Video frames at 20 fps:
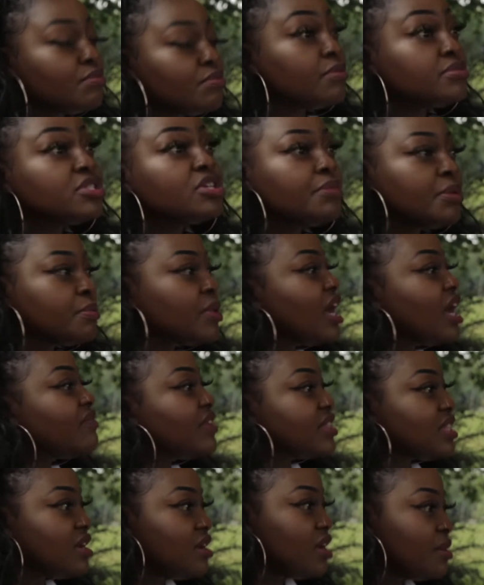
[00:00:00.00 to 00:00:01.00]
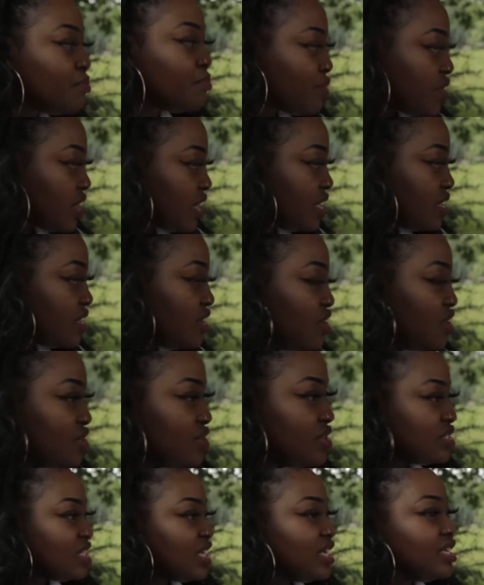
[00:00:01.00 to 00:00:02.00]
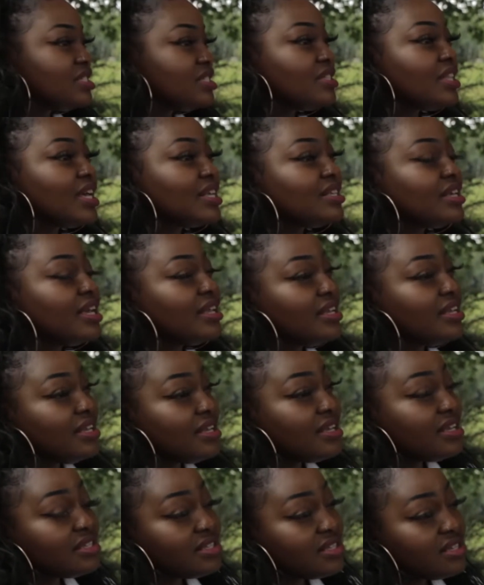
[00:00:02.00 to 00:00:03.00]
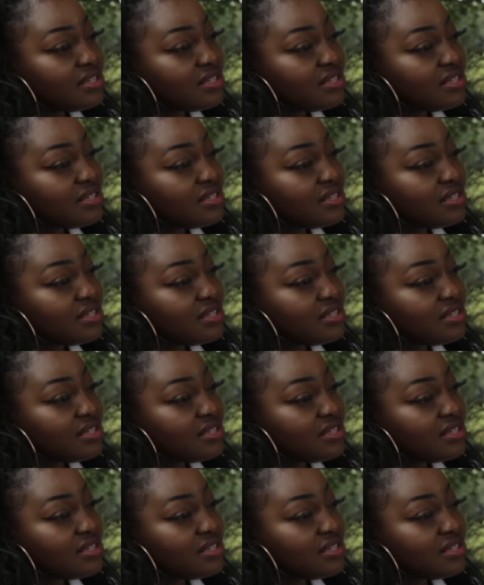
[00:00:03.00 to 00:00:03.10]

some people have had that upbringing. You see, so that, and it